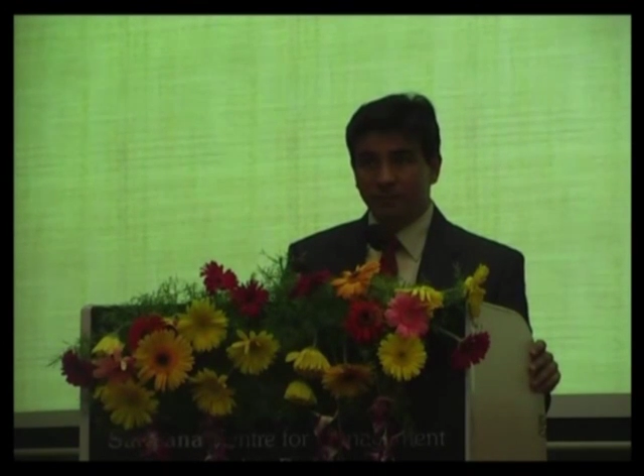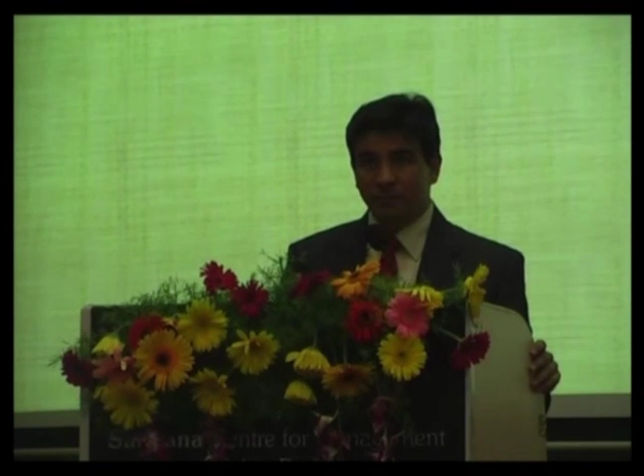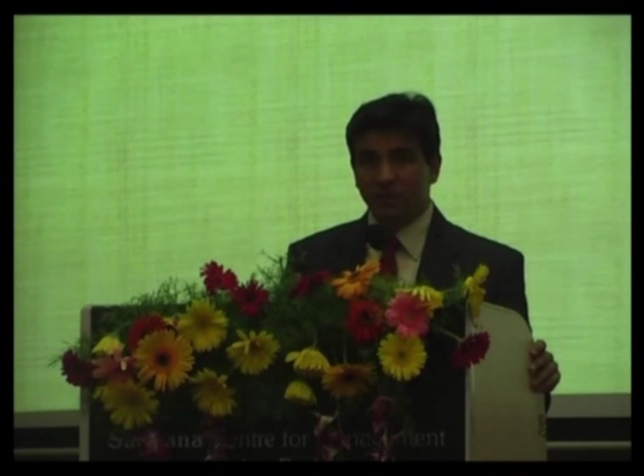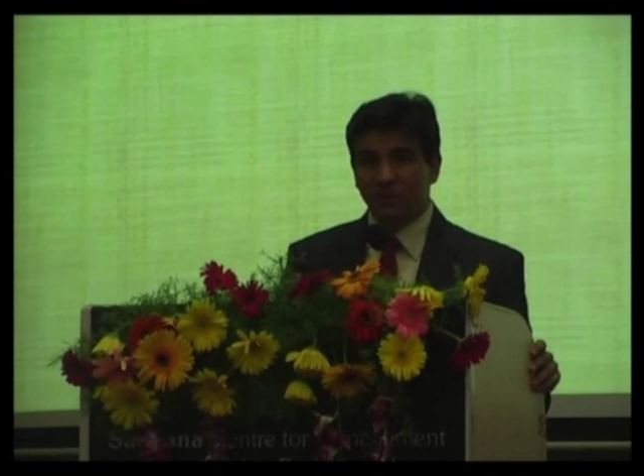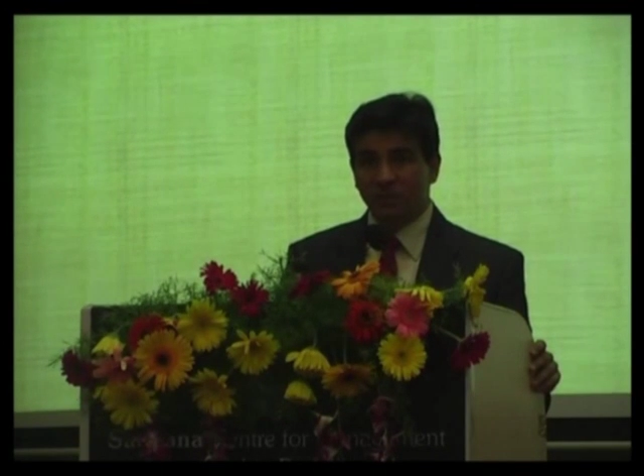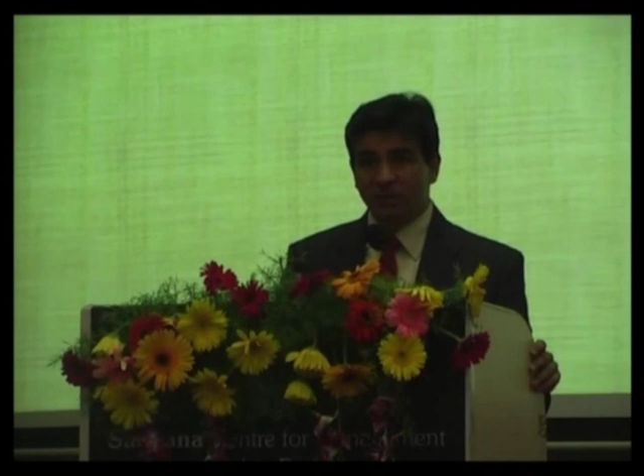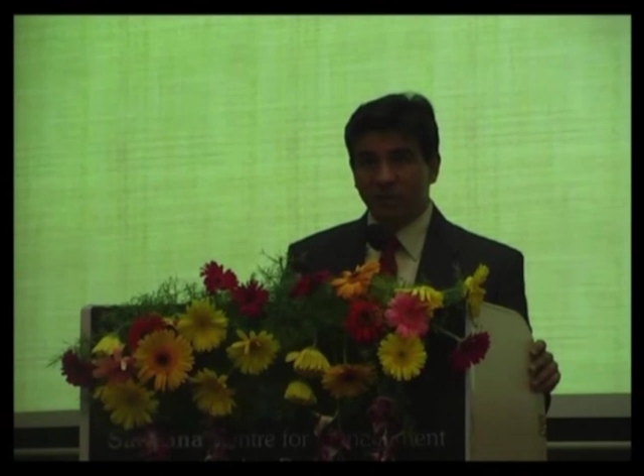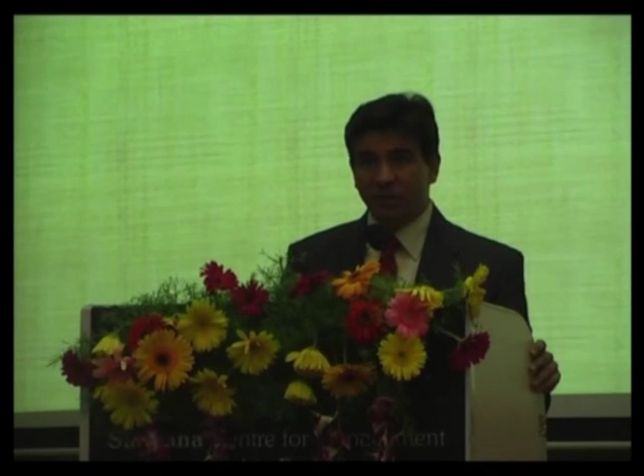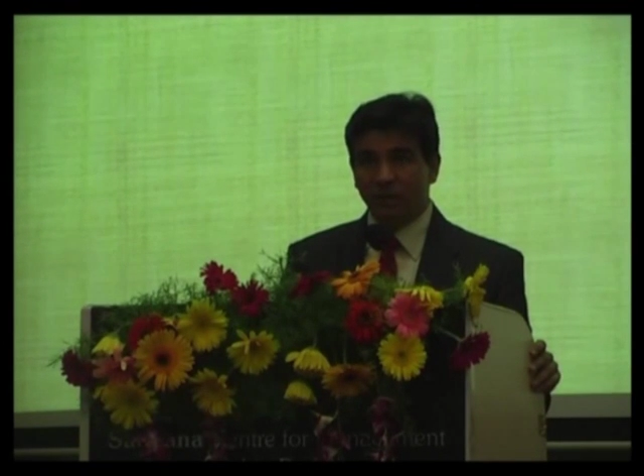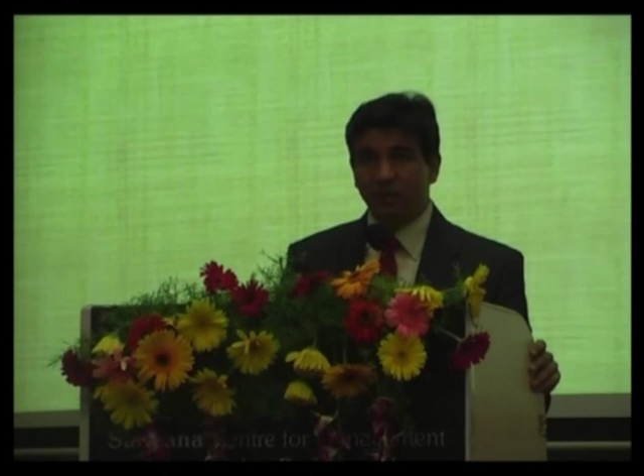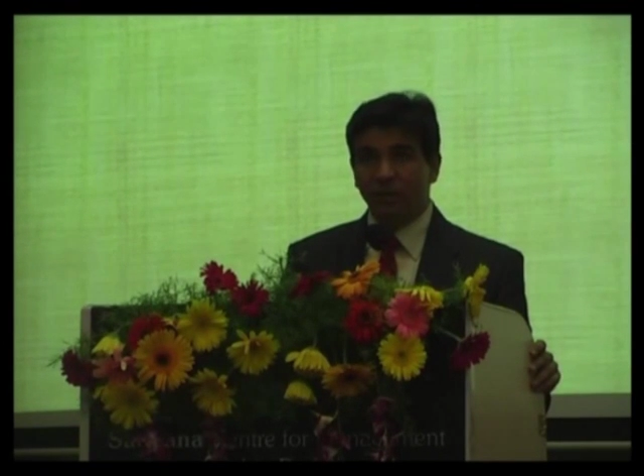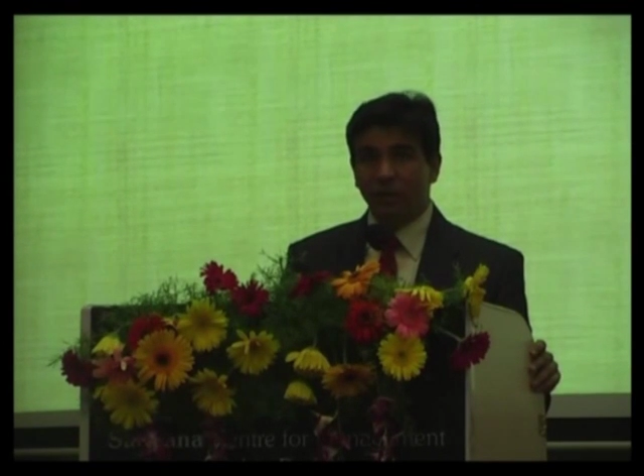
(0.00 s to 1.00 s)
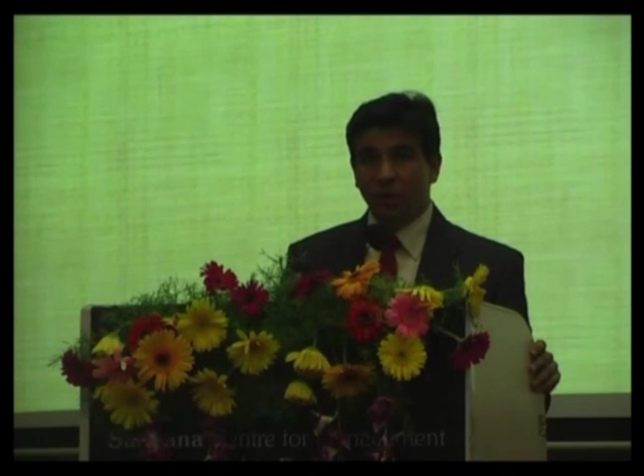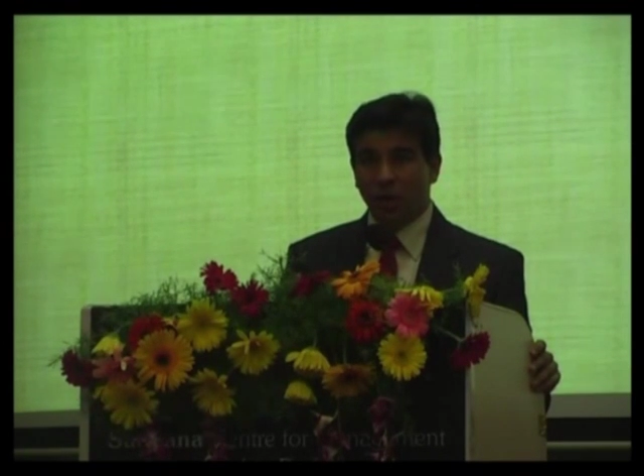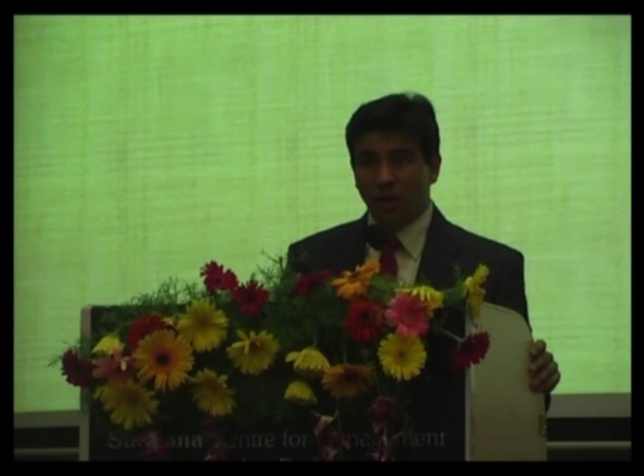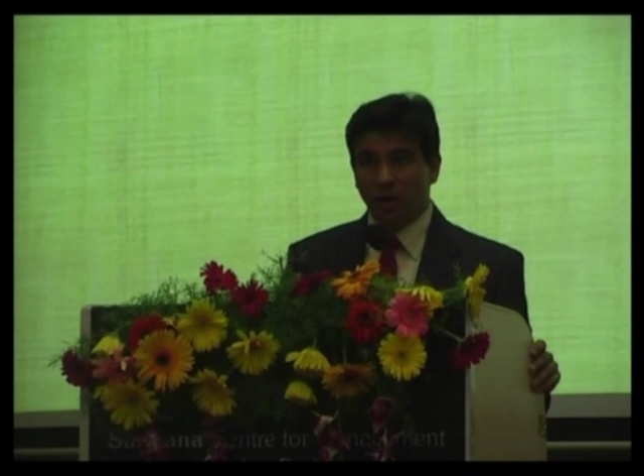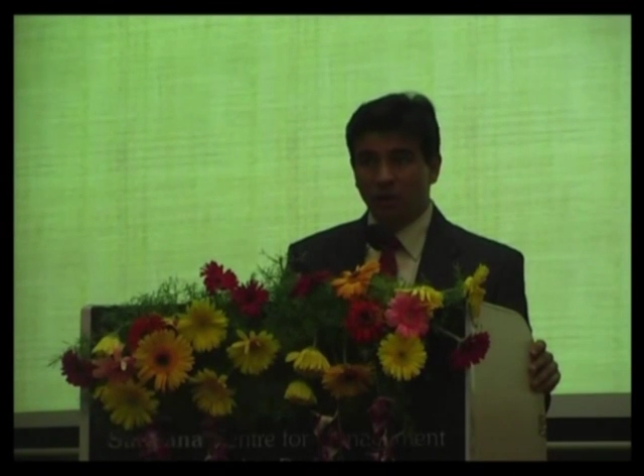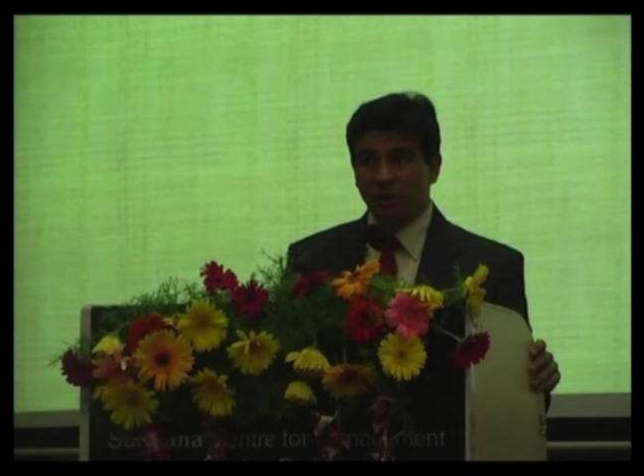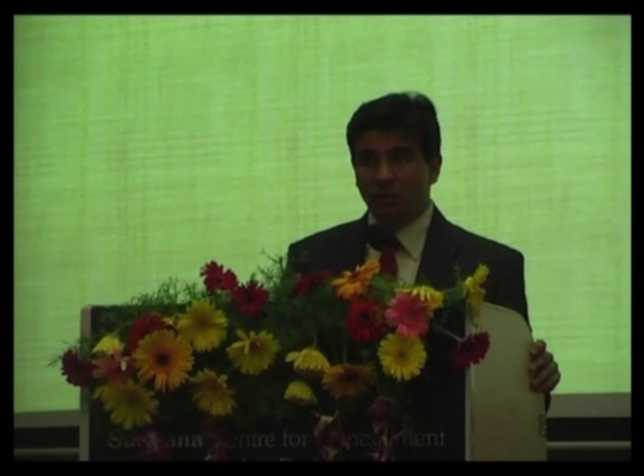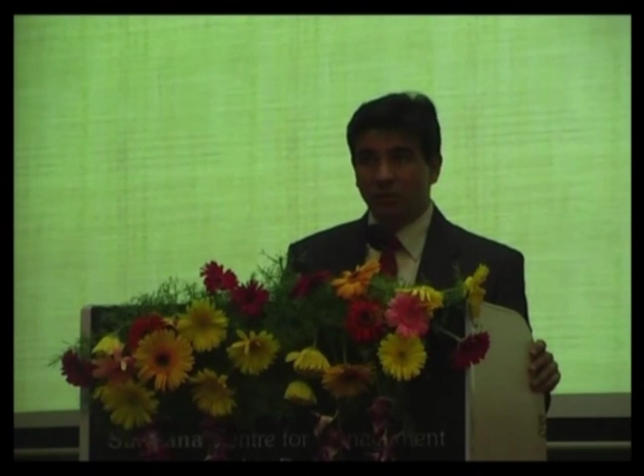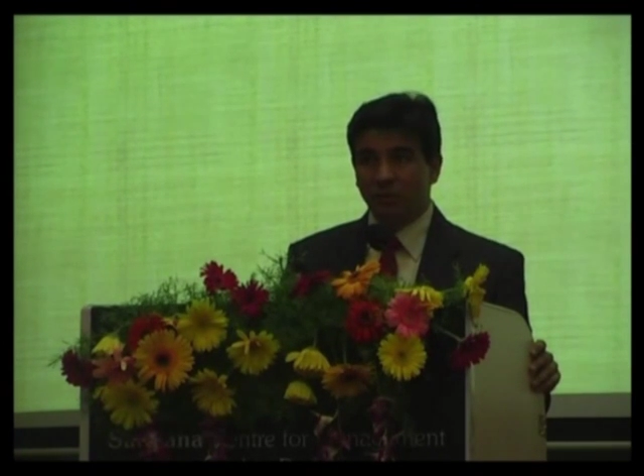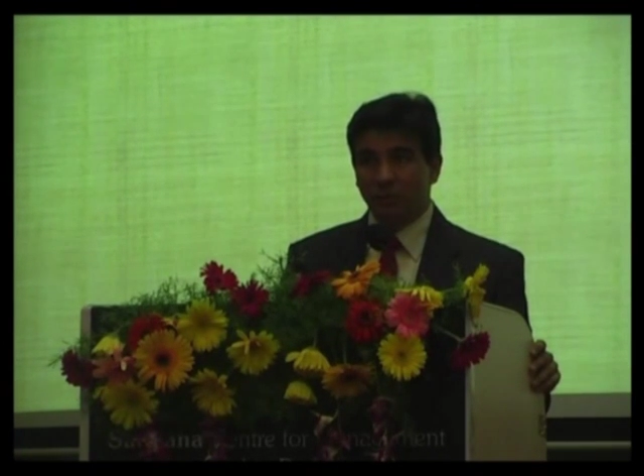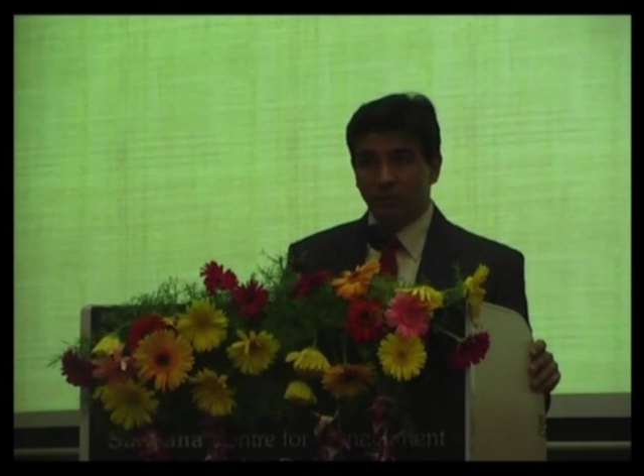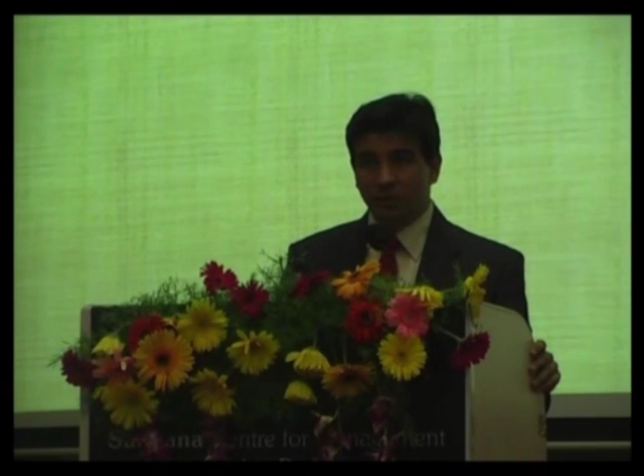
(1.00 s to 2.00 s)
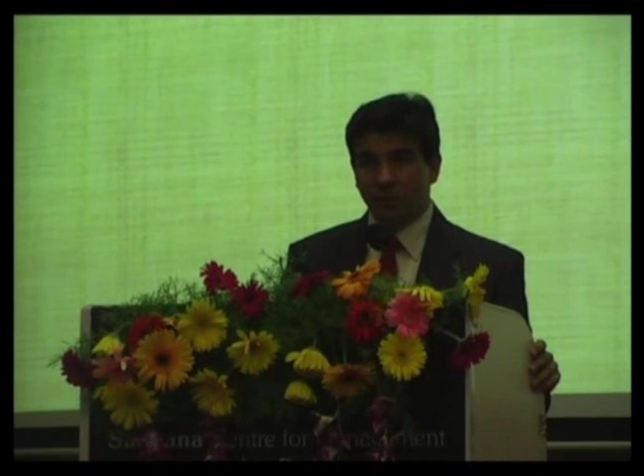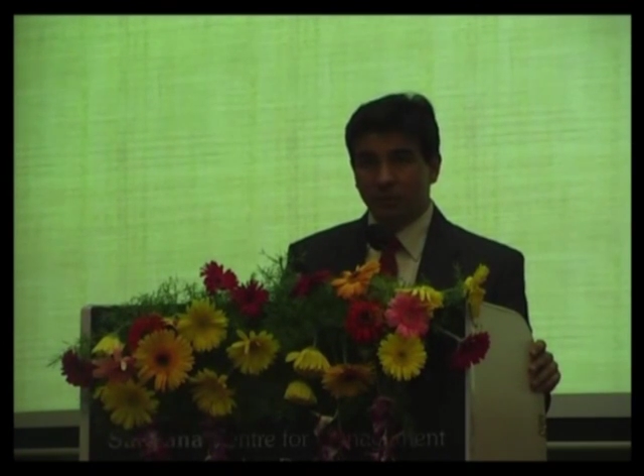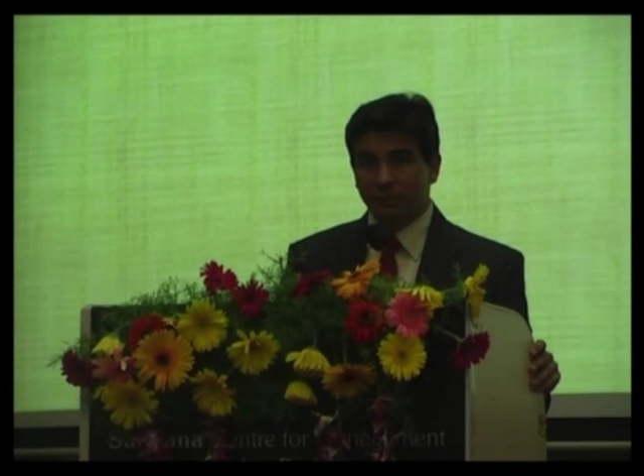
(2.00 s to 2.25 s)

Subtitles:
serving wrong people.